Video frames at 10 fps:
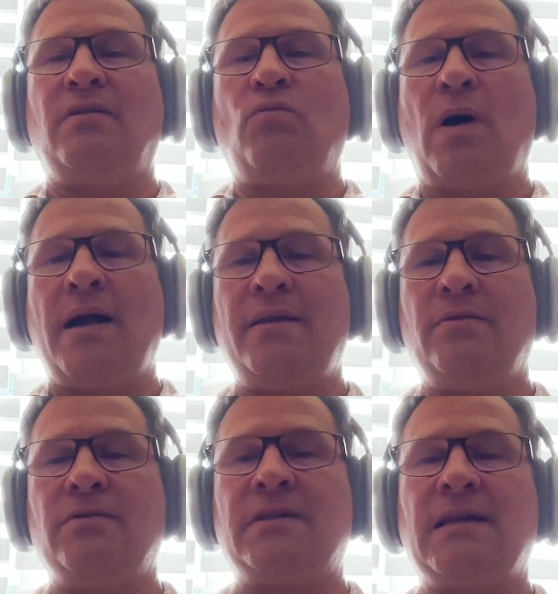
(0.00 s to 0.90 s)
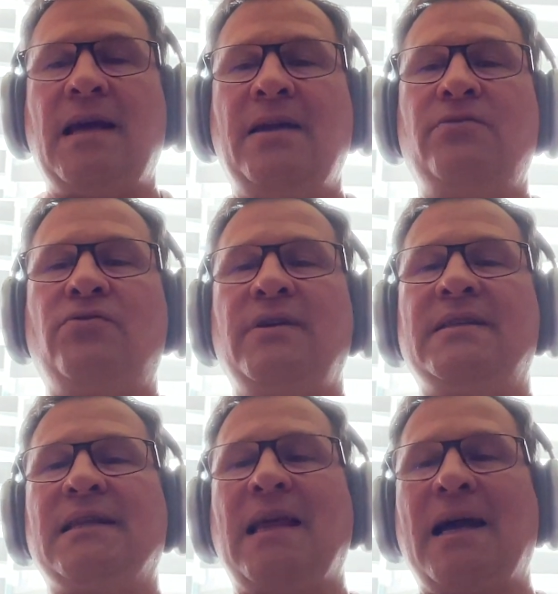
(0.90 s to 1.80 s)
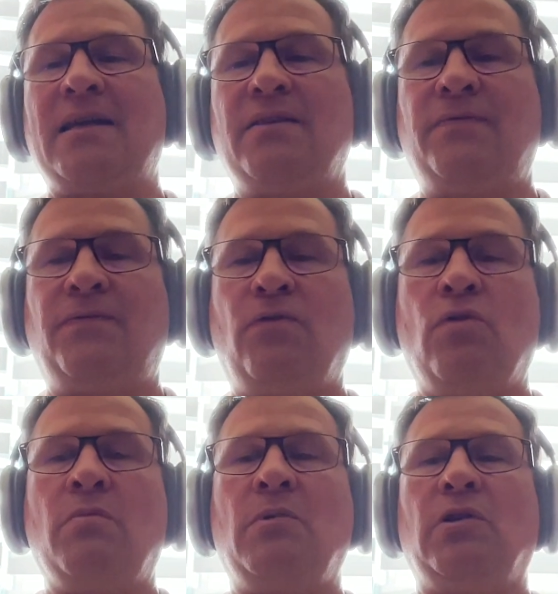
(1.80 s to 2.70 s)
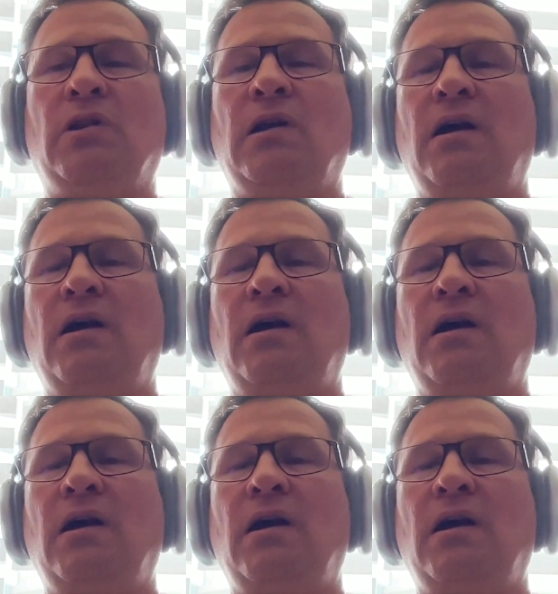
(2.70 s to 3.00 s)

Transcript: why those entries lack the formal